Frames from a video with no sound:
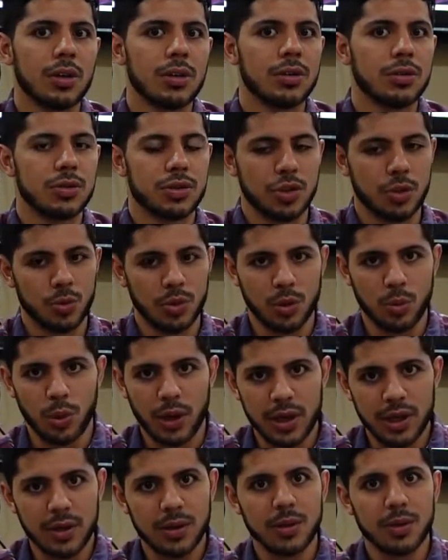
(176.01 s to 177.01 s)
should we
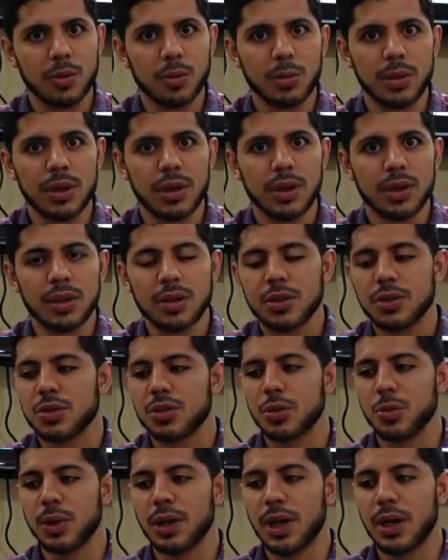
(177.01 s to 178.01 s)
wait a little bit?
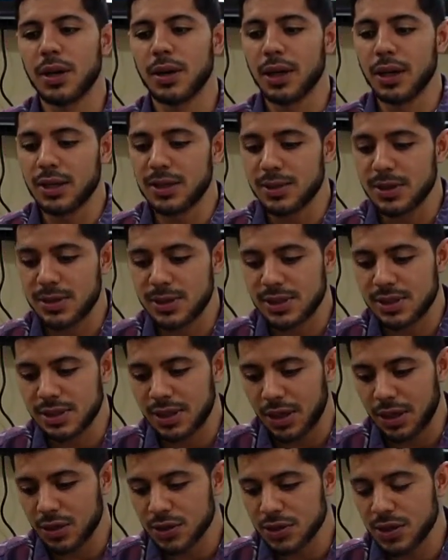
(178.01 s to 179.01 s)
Should we kind of
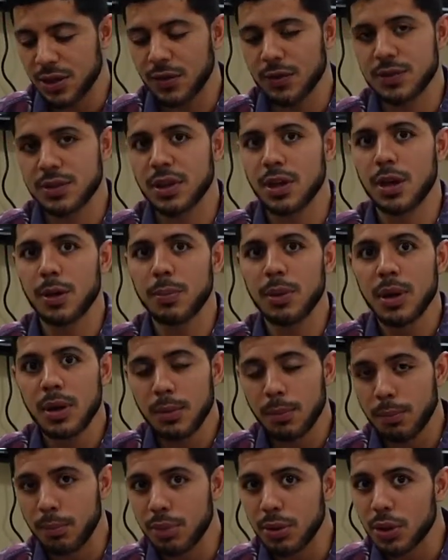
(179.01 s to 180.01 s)
set ourselves up,
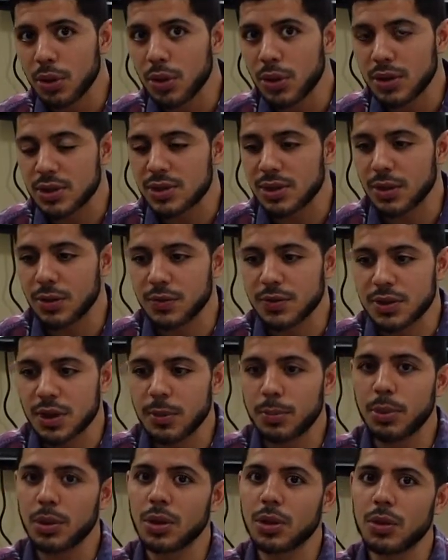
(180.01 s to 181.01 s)
build ourselves up
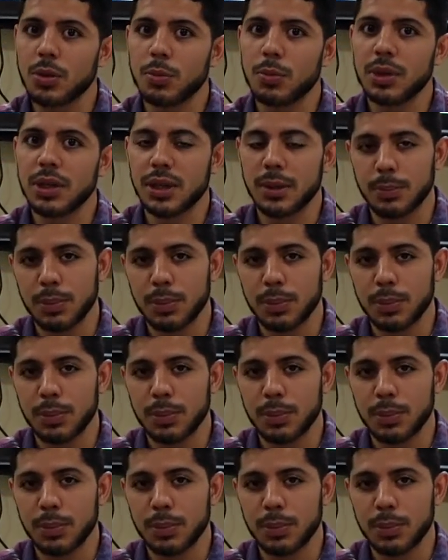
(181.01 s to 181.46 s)
a little bit,